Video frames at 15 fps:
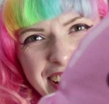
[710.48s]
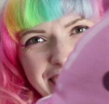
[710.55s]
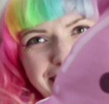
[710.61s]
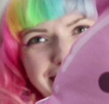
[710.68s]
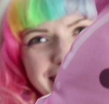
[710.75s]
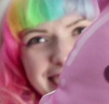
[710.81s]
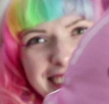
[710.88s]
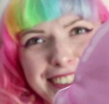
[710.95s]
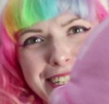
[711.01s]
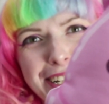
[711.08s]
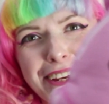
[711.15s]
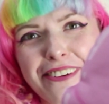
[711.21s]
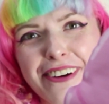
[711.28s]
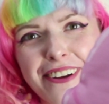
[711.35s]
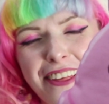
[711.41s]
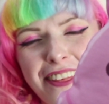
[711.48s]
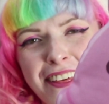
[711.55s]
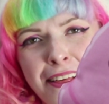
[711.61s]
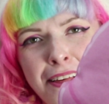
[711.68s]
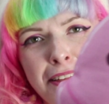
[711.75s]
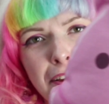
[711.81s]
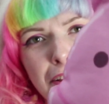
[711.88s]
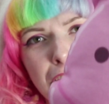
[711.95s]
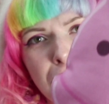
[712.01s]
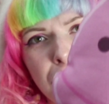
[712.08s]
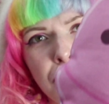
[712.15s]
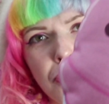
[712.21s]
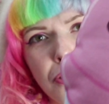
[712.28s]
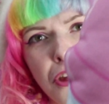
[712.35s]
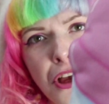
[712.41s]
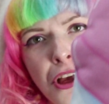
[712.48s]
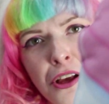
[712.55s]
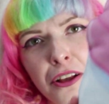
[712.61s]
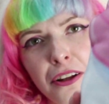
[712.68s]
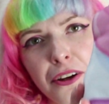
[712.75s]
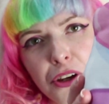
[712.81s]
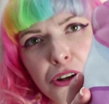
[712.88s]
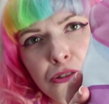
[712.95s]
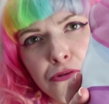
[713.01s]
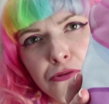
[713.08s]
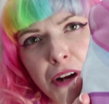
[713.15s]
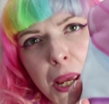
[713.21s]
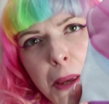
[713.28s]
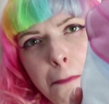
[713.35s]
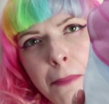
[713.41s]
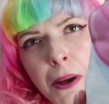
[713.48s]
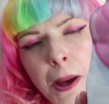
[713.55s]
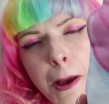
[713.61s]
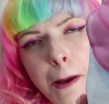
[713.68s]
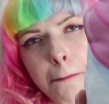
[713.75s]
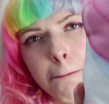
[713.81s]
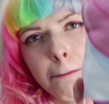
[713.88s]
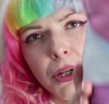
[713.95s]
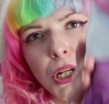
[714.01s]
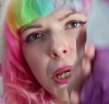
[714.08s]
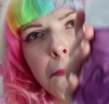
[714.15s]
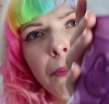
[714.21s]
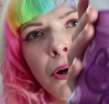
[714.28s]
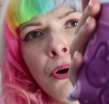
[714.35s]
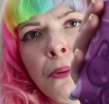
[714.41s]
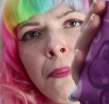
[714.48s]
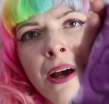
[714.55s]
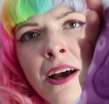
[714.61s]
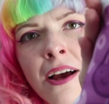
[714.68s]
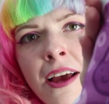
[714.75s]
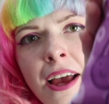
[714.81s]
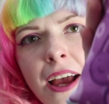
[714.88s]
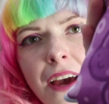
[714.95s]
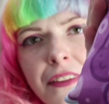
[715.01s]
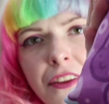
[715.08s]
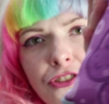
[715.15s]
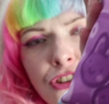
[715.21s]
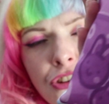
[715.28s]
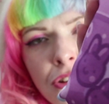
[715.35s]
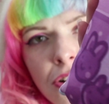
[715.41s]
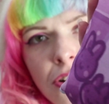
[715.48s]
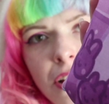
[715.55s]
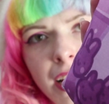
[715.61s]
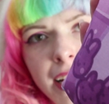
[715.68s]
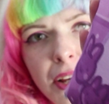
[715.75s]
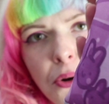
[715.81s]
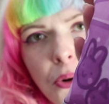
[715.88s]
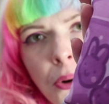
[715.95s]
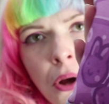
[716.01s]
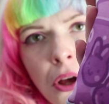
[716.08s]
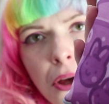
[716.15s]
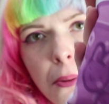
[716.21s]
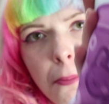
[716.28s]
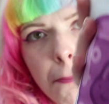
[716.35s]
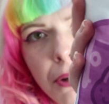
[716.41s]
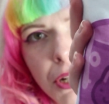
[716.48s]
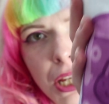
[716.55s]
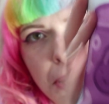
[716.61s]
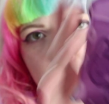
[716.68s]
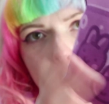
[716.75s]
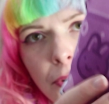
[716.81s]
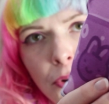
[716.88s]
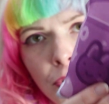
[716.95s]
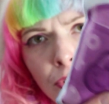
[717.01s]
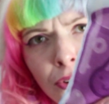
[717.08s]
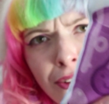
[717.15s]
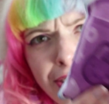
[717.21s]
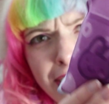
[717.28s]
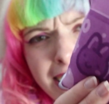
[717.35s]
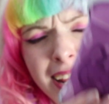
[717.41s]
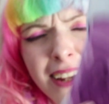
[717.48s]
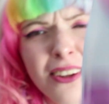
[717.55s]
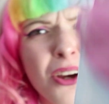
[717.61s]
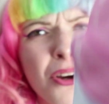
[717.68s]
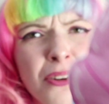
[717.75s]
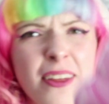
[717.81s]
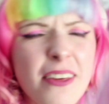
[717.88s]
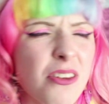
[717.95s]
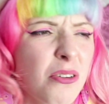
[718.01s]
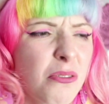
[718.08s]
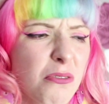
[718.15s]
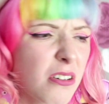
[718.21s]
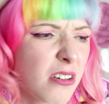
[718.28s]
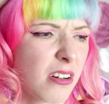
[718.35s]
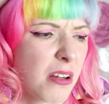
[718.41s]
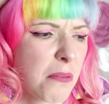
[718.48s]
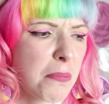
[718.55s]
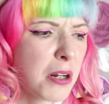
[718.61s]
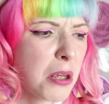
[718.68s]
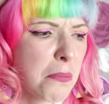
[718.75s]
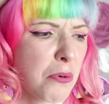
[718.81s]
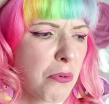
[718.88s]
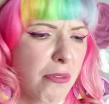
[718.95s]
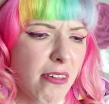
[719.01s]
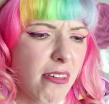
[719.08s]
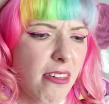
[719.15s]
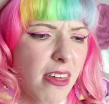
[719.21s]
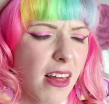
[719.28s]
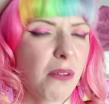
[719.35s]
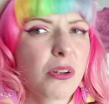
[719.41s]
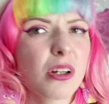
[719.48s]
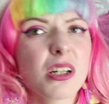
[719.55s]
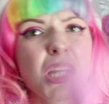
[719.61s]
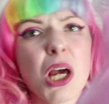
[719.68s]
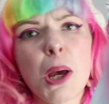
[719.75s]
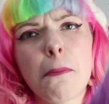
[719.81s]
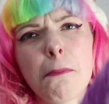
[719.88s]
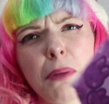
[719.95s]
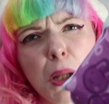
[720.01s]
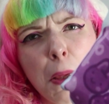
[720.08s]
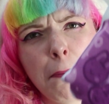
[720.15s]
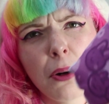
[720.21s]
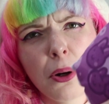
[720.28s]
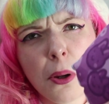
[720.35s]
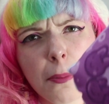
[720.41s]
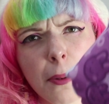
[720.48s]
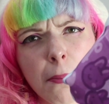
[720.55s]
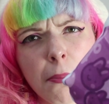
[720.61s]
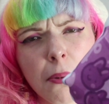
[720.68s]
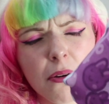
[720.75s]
We'll continue on. So this is a cute like grape bunny boba, and she's got her little bunny balls in it. No, that's not right. Bunny balls doesn't sound good. Bunny boba.